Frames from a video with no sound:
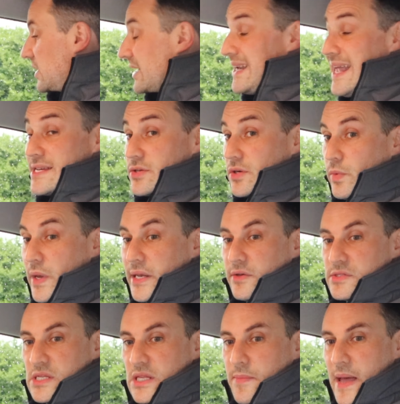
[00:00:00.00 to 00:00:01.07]
got electric
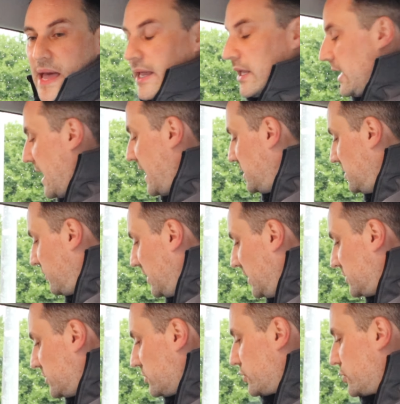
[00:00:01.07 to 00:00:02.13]
windows in the back, and you've
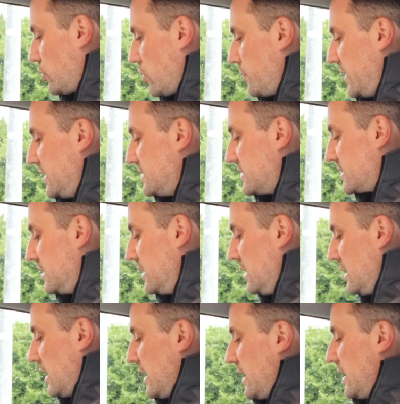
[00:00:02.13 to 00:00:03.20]
got your door bins,
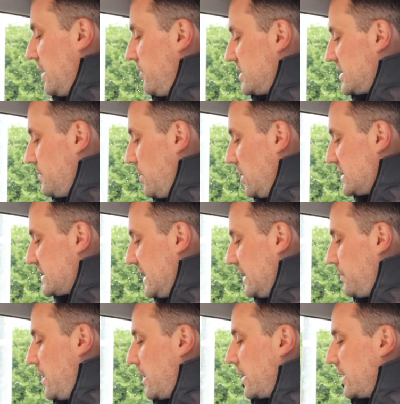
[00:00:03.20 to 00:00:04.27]
small side
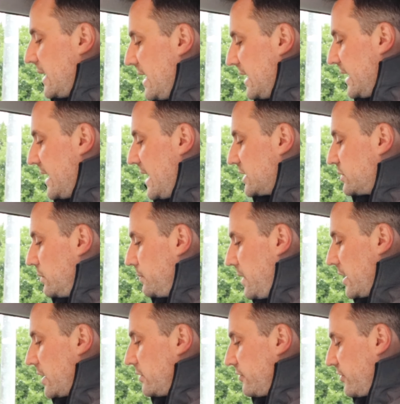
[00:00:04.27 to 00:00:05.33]
pocket and an actual
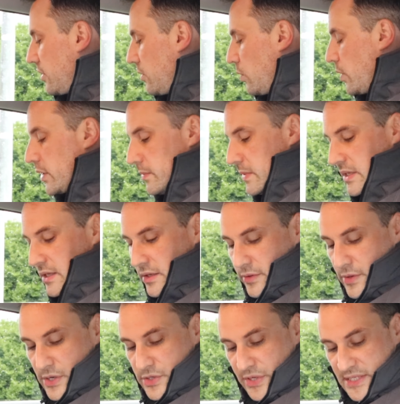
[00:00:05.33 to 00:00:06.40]
pocket for a water bottle
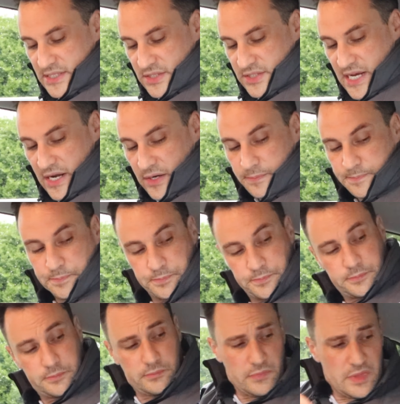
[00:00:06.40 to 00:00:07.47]
or a drinks container.
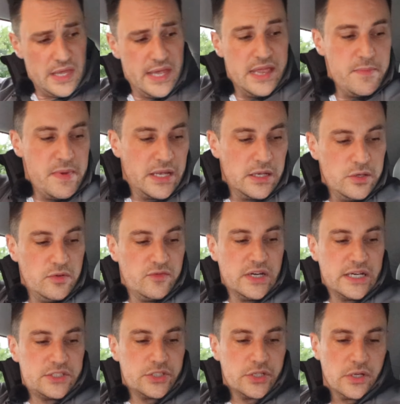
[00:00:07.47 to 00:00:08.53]
In the middle, you've
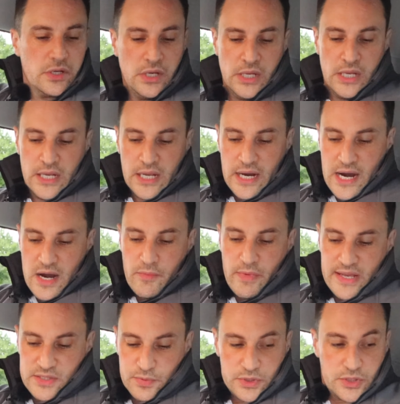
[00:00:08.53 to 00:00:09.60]
got your
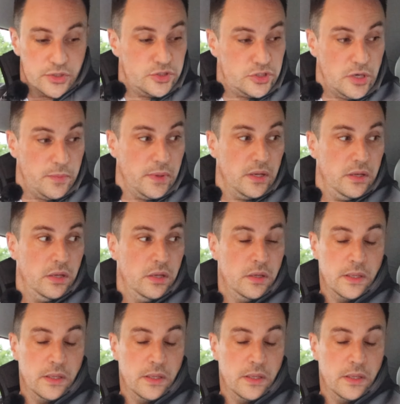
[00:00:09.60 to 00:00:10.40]
armrest with your double